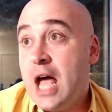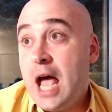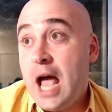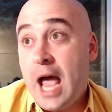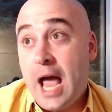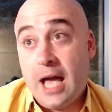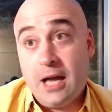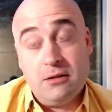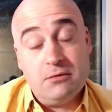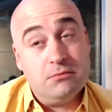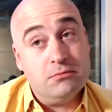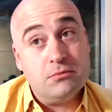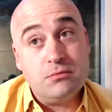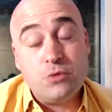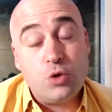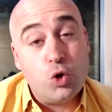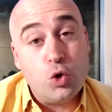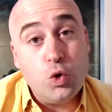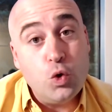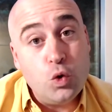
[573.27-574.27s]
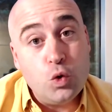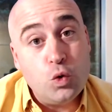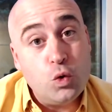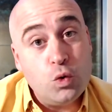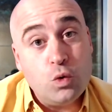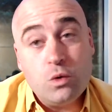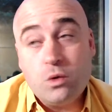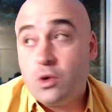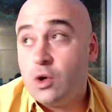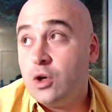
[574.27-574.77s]
And
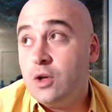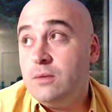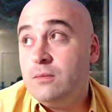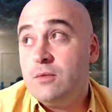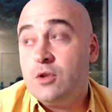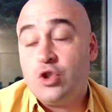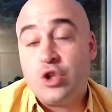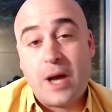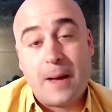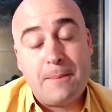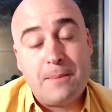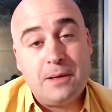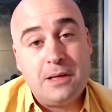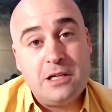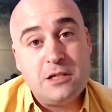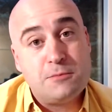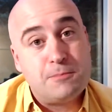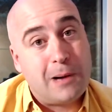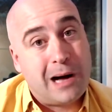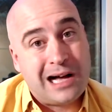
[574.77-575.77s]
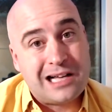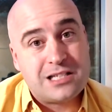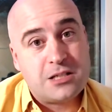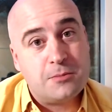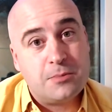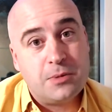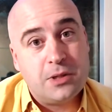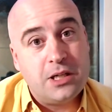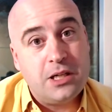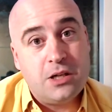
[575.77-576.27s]
who could the Japanese
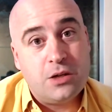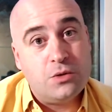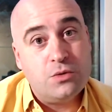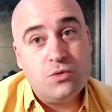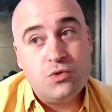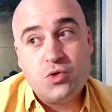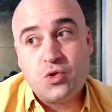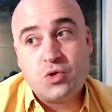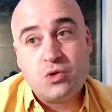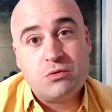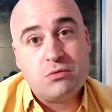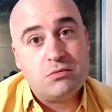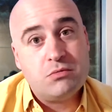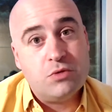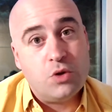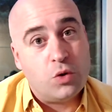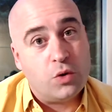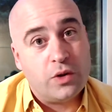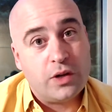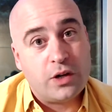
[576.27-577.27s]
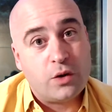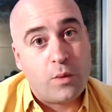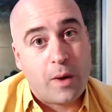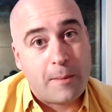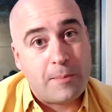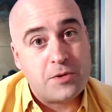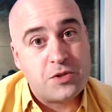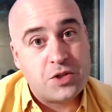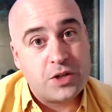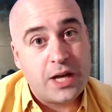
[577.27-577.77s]
possibly use nuclear
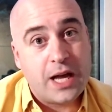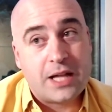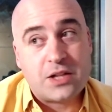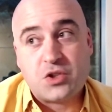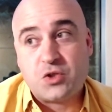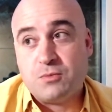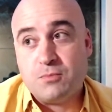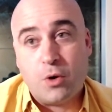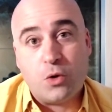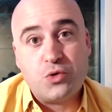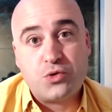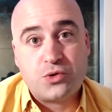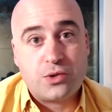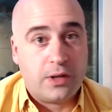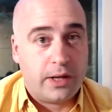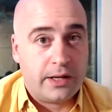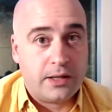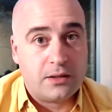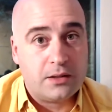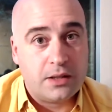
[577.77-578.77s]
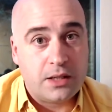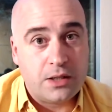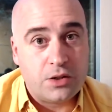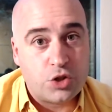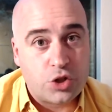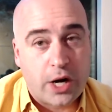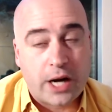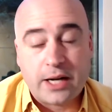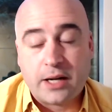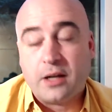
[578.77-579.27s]
weapons against? Most likely
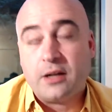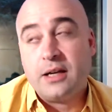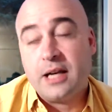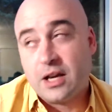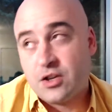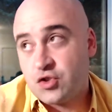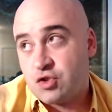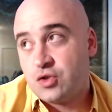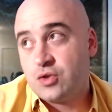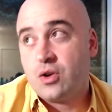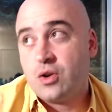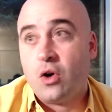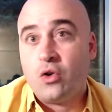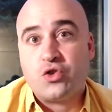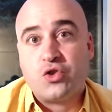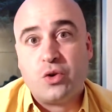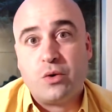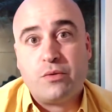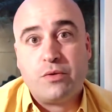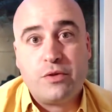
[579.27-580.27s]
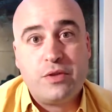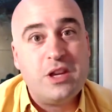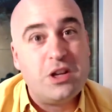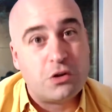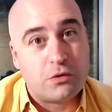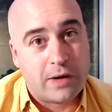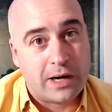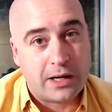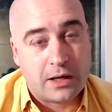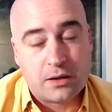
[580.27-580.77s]
China. Yes, also
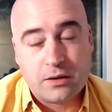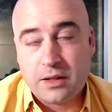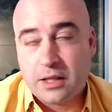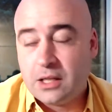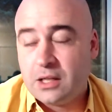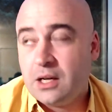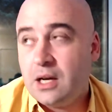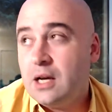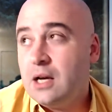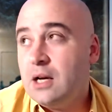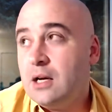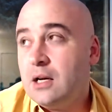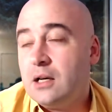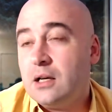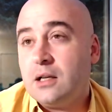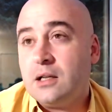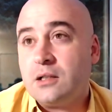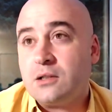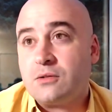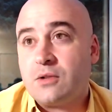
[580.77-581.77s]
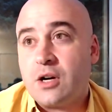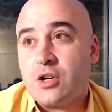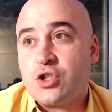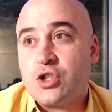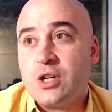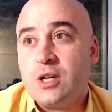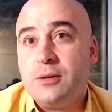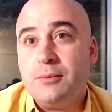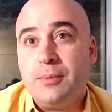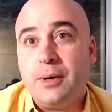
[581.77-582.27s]
theoretically
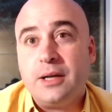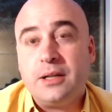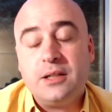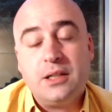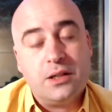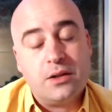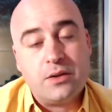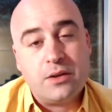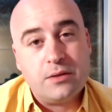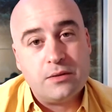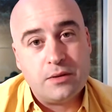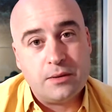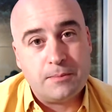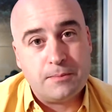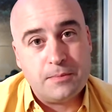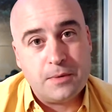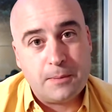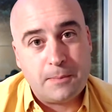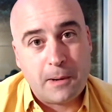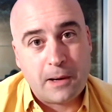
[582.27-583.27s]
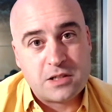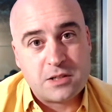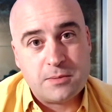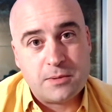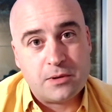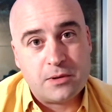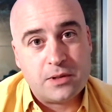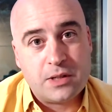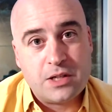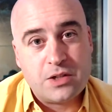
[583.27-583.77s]
Russia, but the
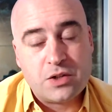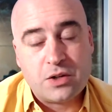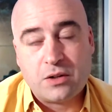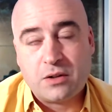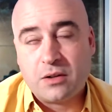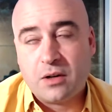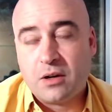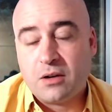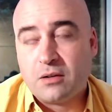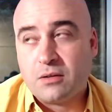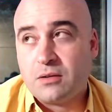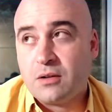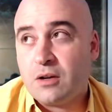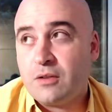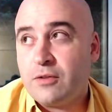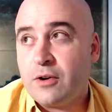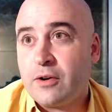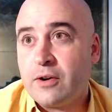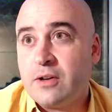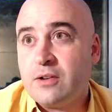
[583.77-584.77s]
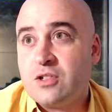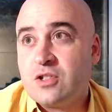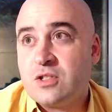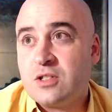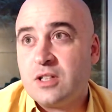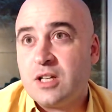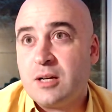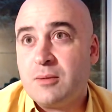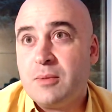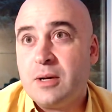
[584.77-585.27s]
possibilities are very
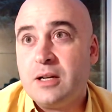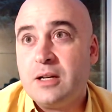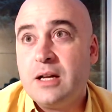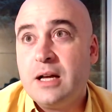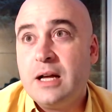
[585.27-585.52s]
slim and